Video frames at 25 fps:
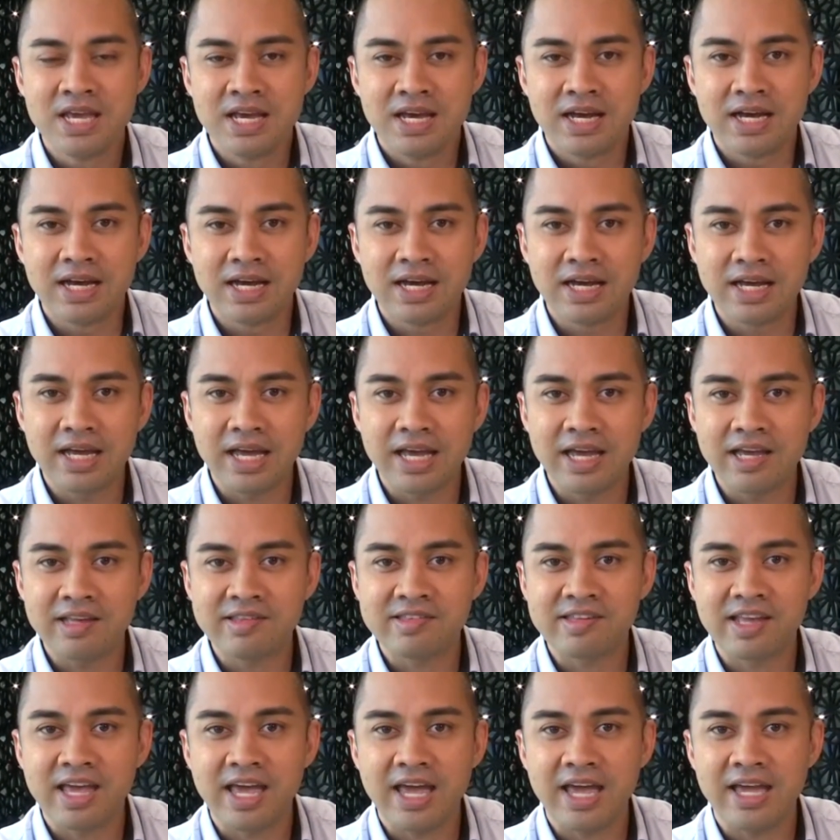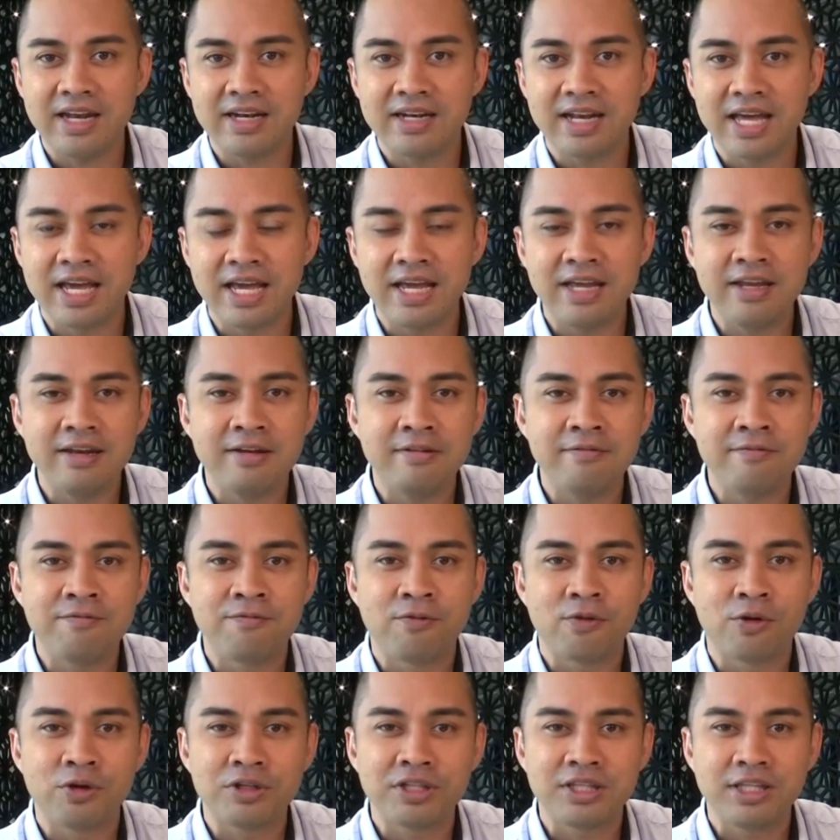Uh, as at
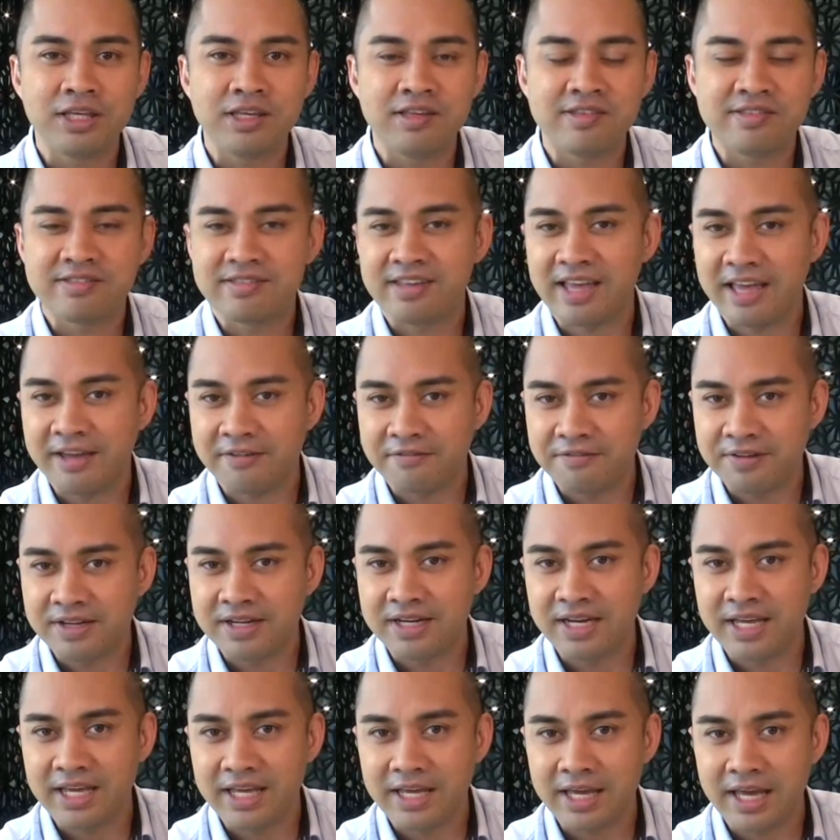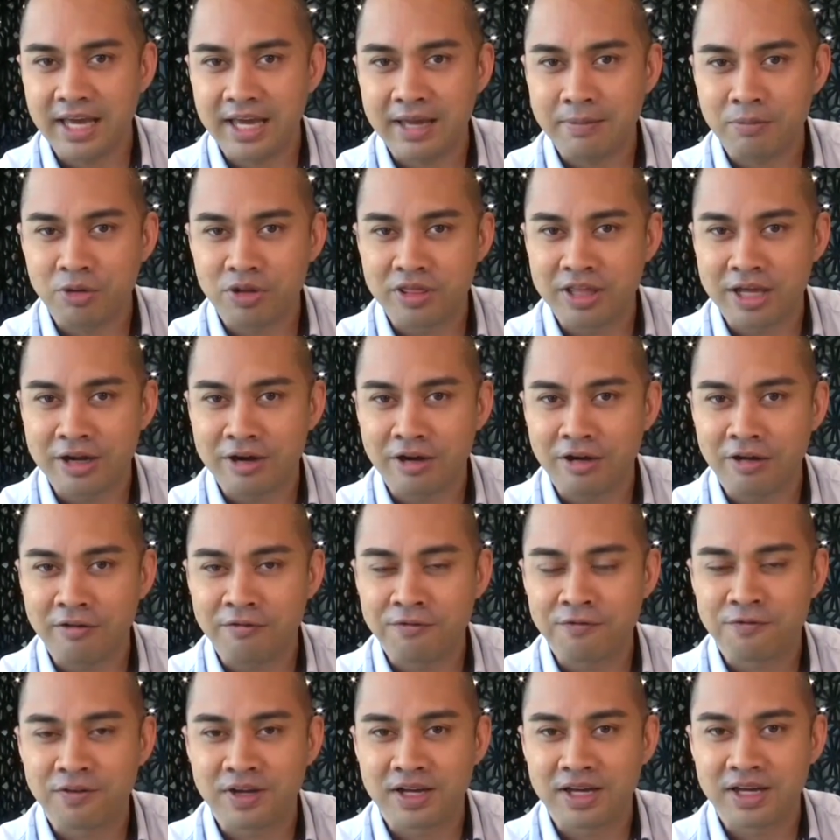9.47 a.m. or thereof,
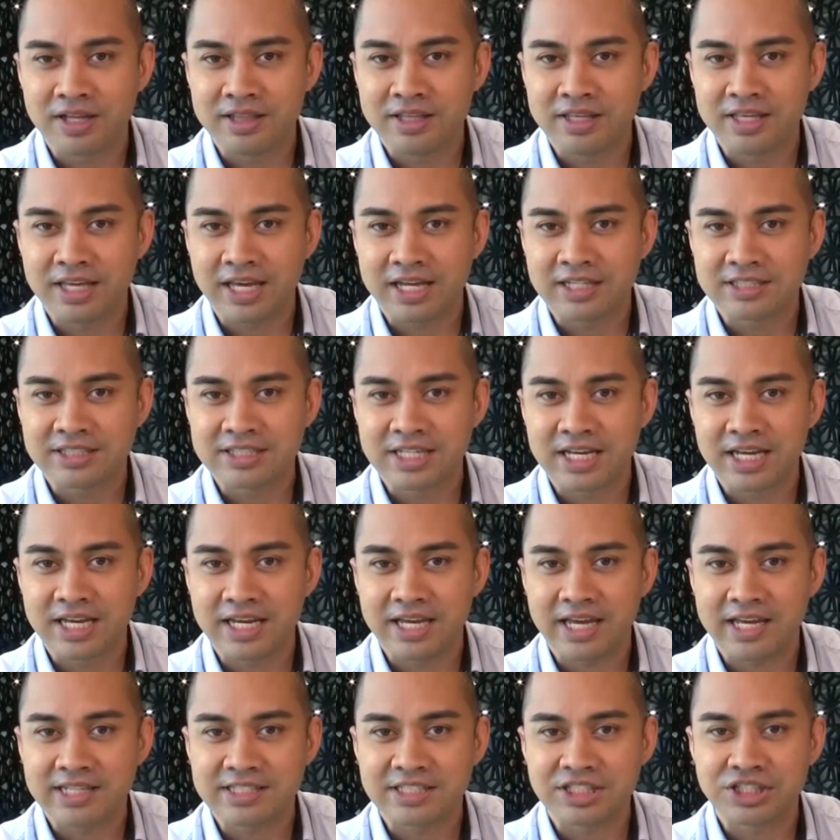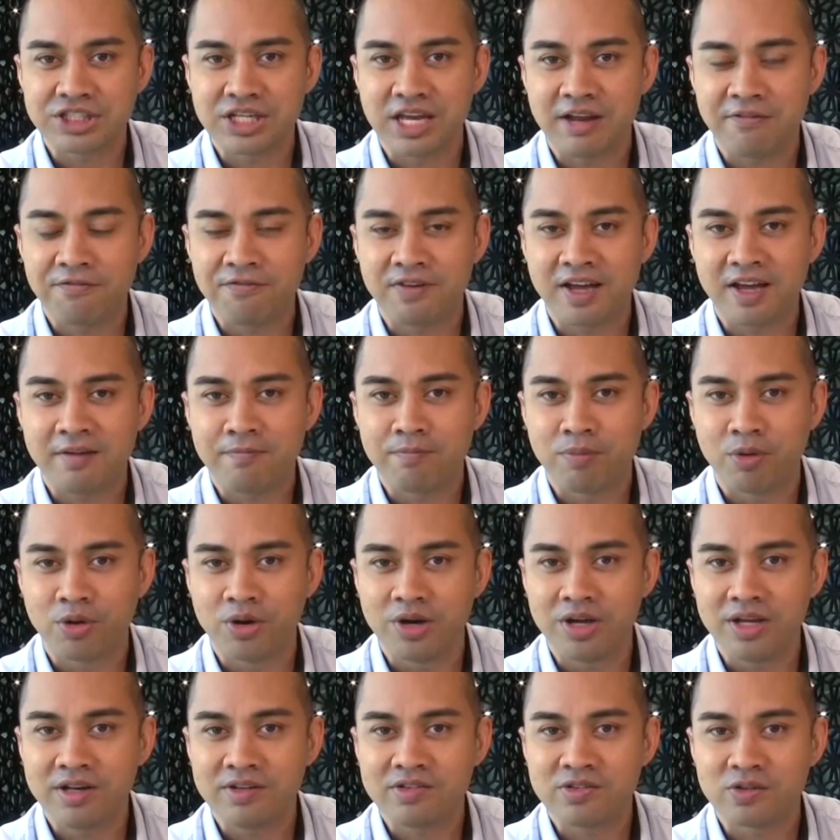uh, the KLCI has shed 5
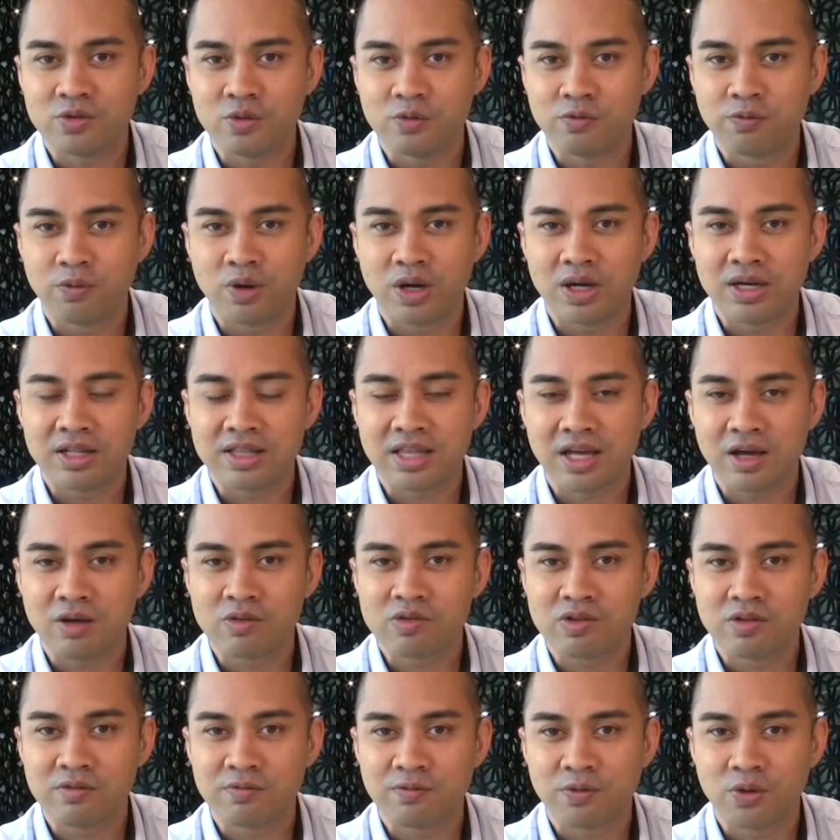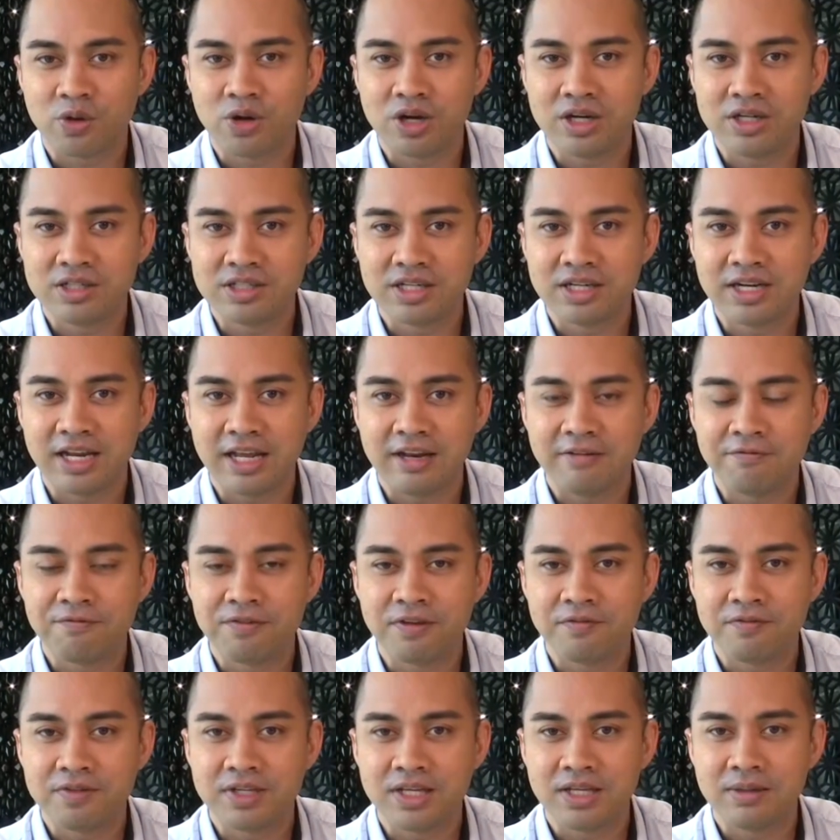points to
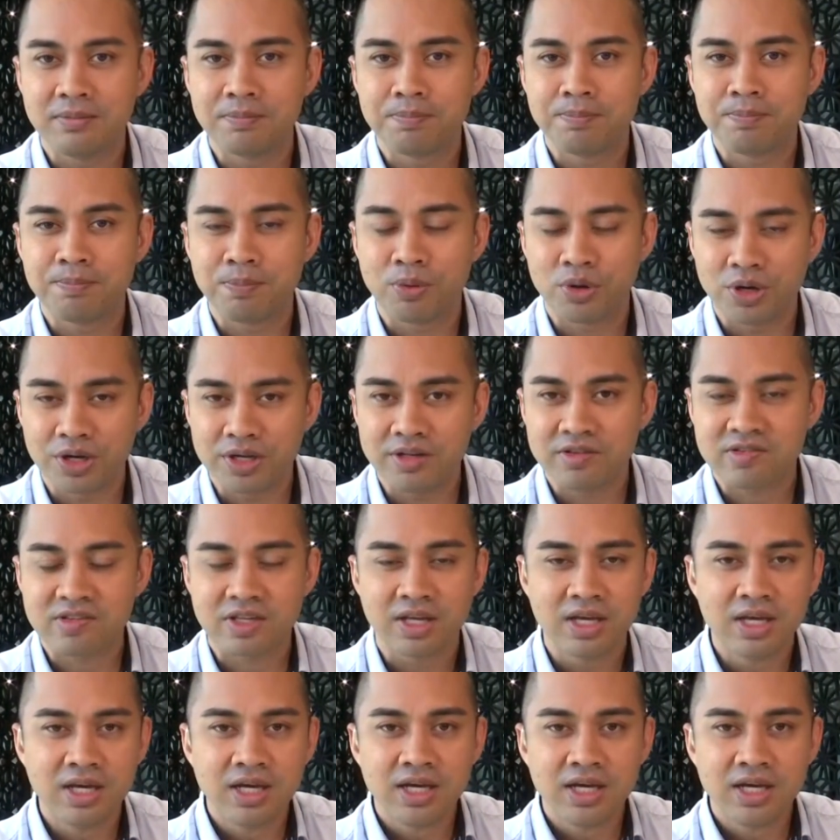1,415 points.